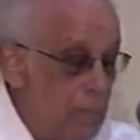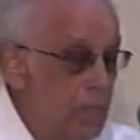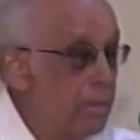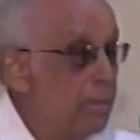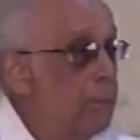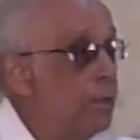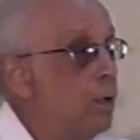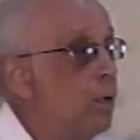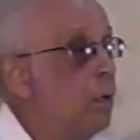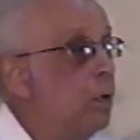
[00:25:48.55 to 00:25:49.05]
The
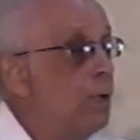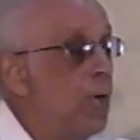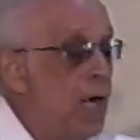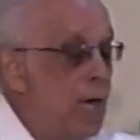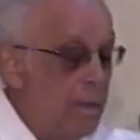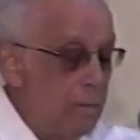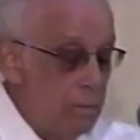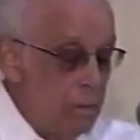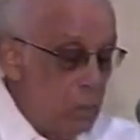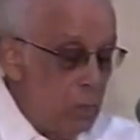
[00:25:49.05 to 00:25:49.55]

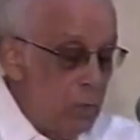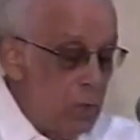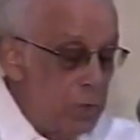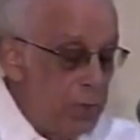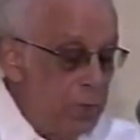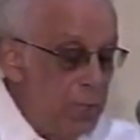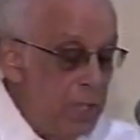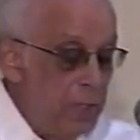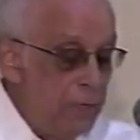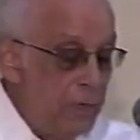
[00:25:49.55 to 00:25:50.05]
program
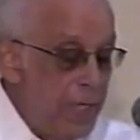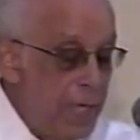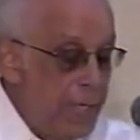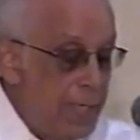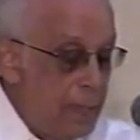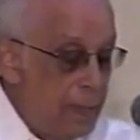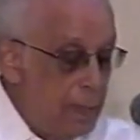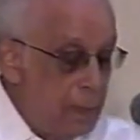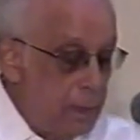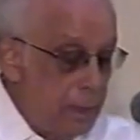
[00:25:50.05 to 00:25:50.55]
was
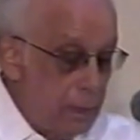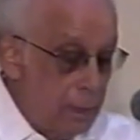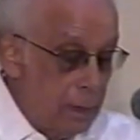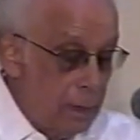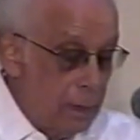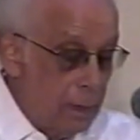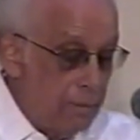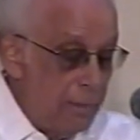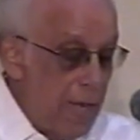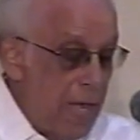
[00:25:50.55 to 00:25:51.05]
derailed
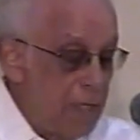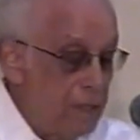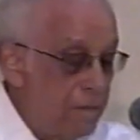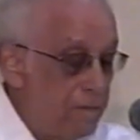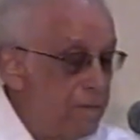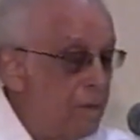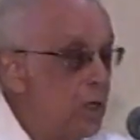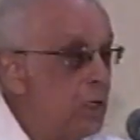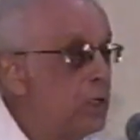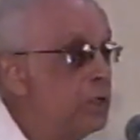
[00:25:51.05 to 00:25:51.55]
by the
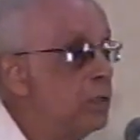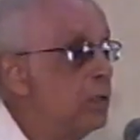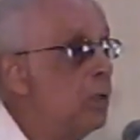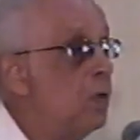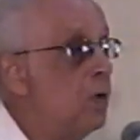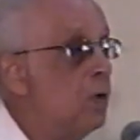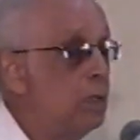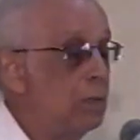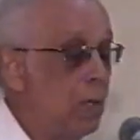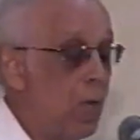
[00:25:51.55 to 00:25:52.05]
first
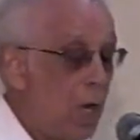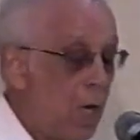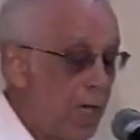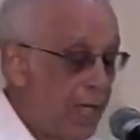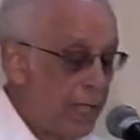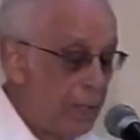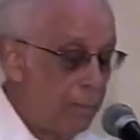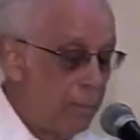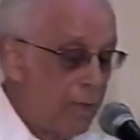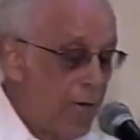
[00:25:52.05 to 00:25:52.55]
oil
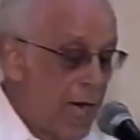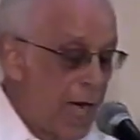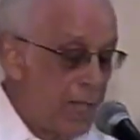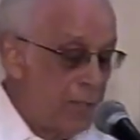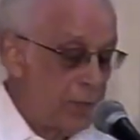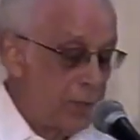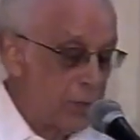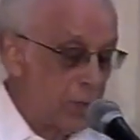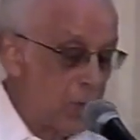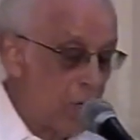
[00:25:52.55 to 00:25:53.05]

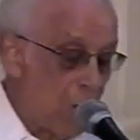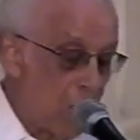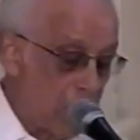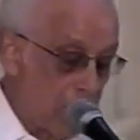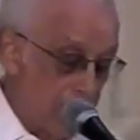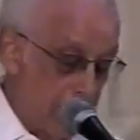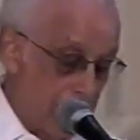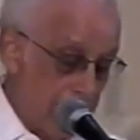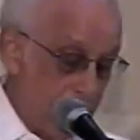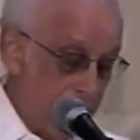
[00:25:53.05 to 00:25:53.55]
price shock,
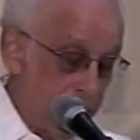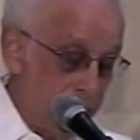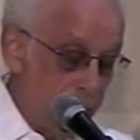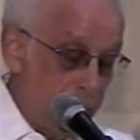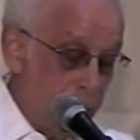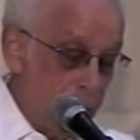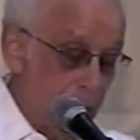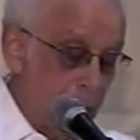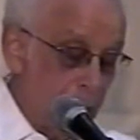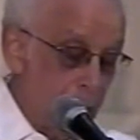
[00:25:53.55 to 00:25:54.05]

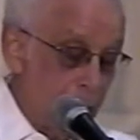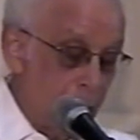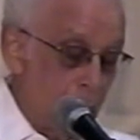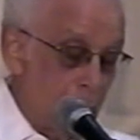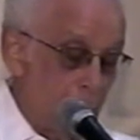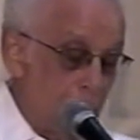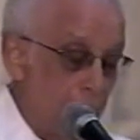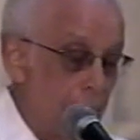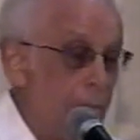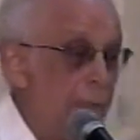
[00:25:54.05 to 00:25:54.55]

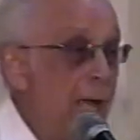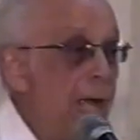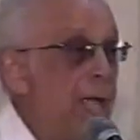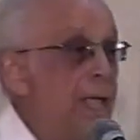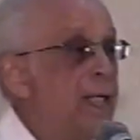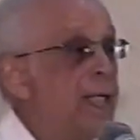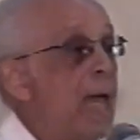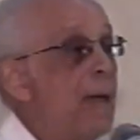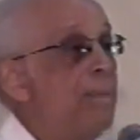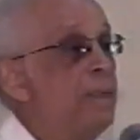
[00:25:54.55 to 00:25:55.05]

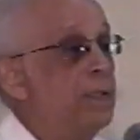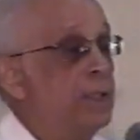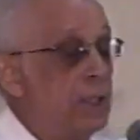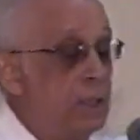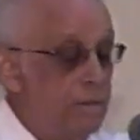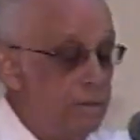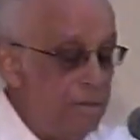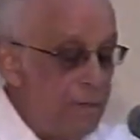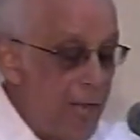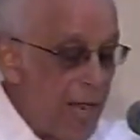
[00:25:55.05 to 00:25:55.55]
by
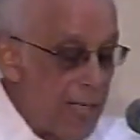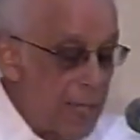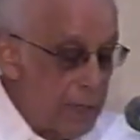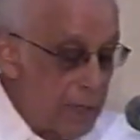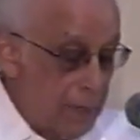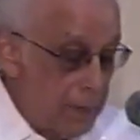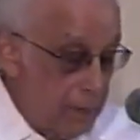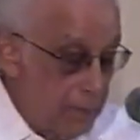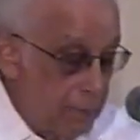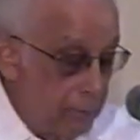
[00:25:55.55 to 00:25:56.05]
capital flight,
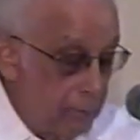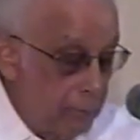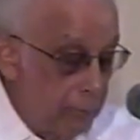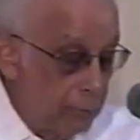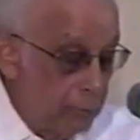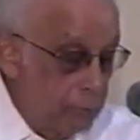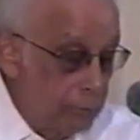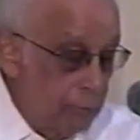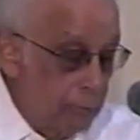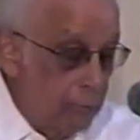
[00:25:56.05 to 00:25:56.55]

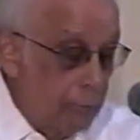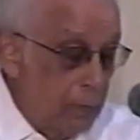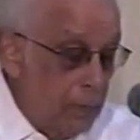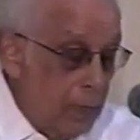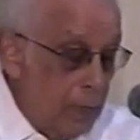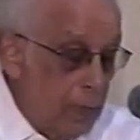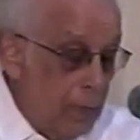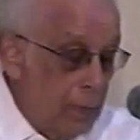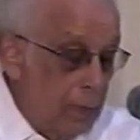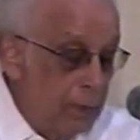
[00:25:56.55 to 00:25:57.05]

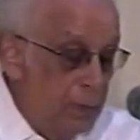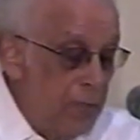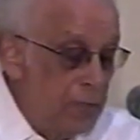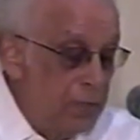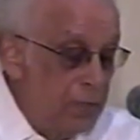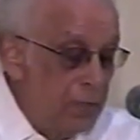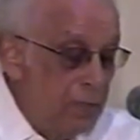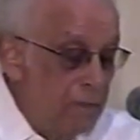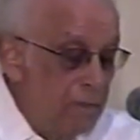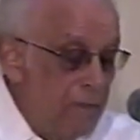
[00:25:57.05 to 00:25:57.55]

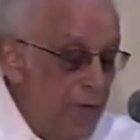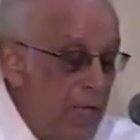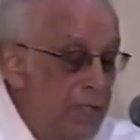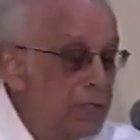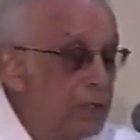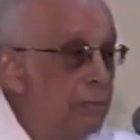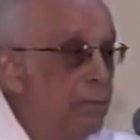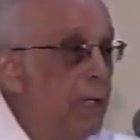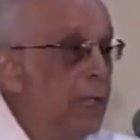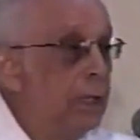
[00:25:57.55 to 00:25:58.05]

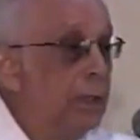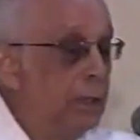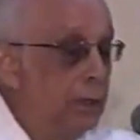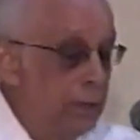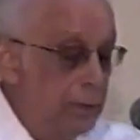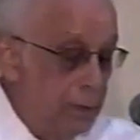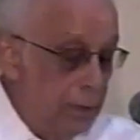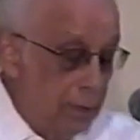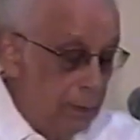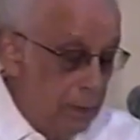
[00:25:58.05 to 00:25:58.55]
disinvestment,
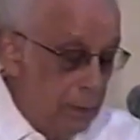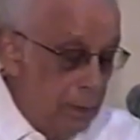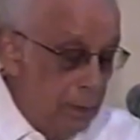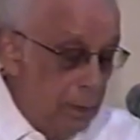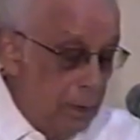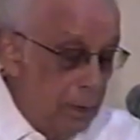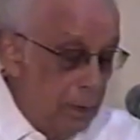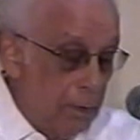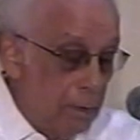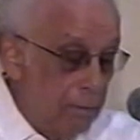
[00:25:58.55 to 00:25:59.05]

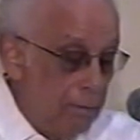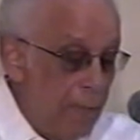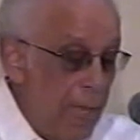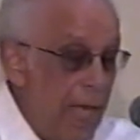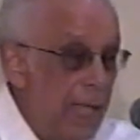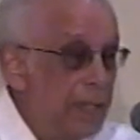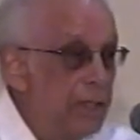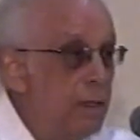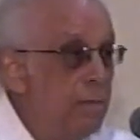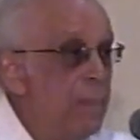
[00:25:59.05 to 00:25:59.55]

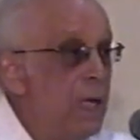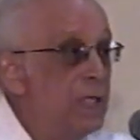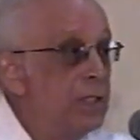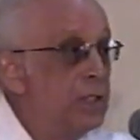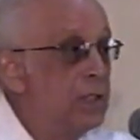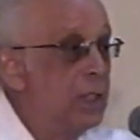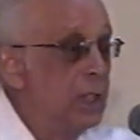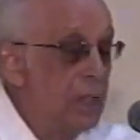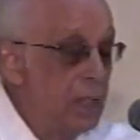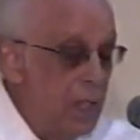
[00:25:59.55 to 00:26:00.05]
by
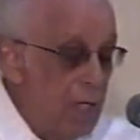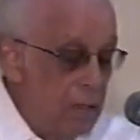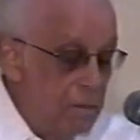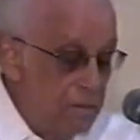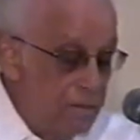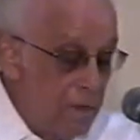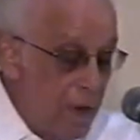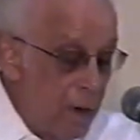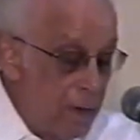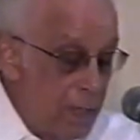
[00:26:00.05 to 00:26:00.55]
domestic
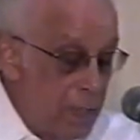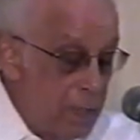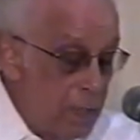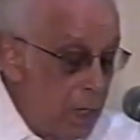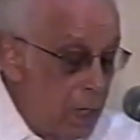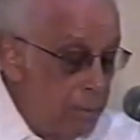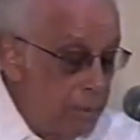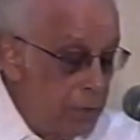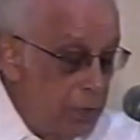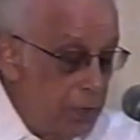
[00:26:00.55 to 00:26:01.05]
and foreign
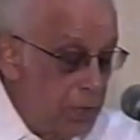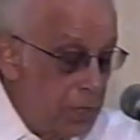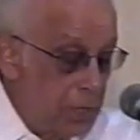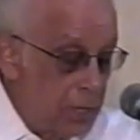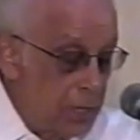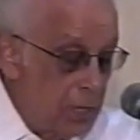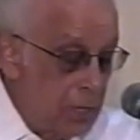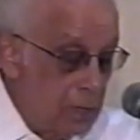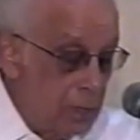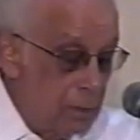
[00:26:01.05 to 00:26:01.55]

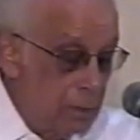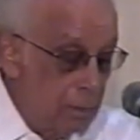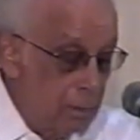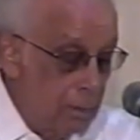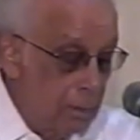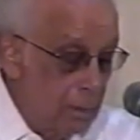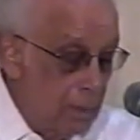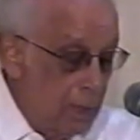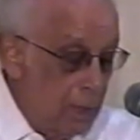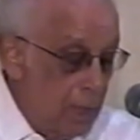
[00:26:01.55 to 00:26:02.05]
opposition,
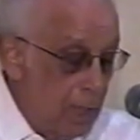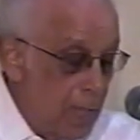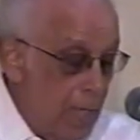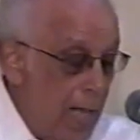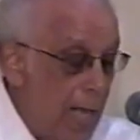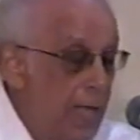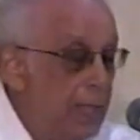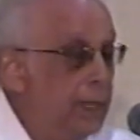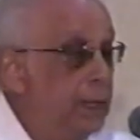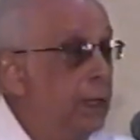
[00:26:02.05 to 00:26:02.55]

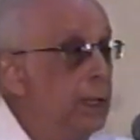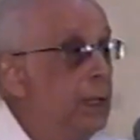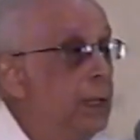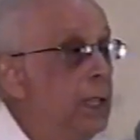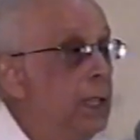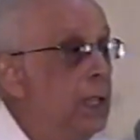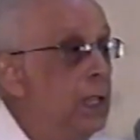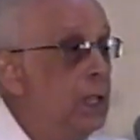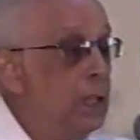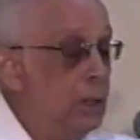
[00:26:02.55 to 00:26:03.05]
and
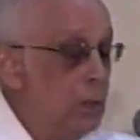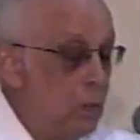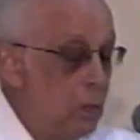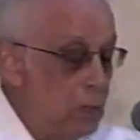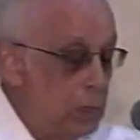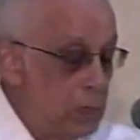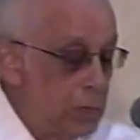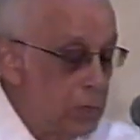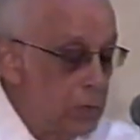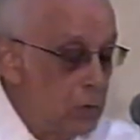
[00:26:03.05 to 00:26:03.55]
indeed
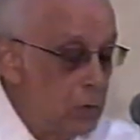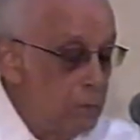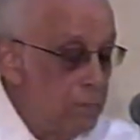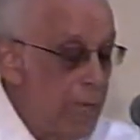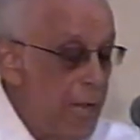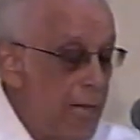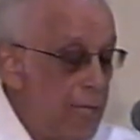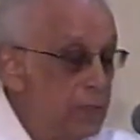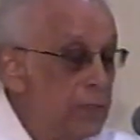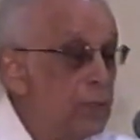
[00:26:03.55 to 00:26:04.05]
also by